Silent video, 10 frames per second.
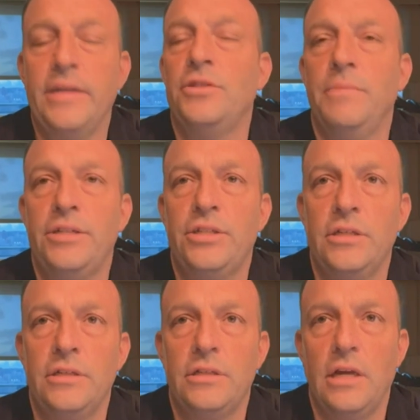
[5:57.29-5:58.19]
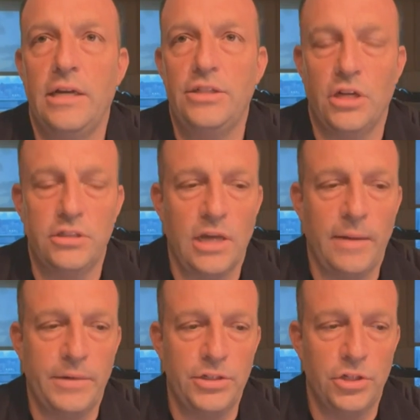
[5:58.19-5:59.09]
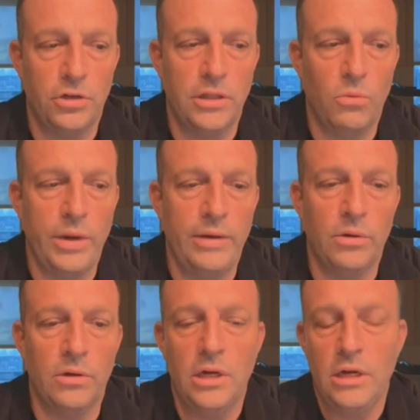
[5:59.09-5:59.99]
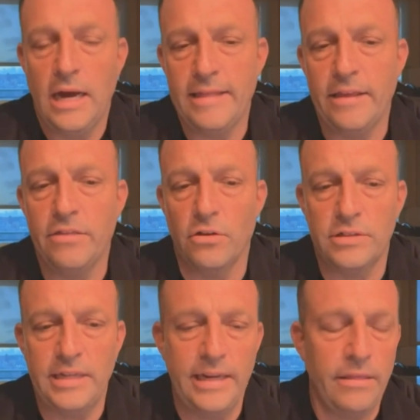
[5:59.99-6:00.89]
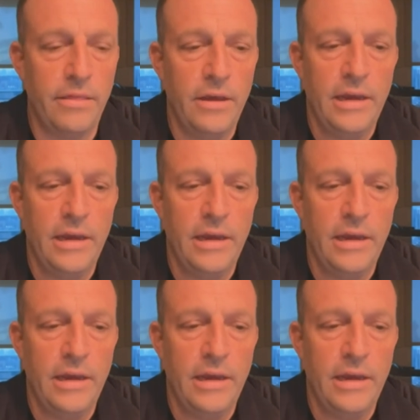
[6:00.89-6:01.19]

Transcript: As you mentioned, uh, Johns Hopkins showed that we were, I think, 13th.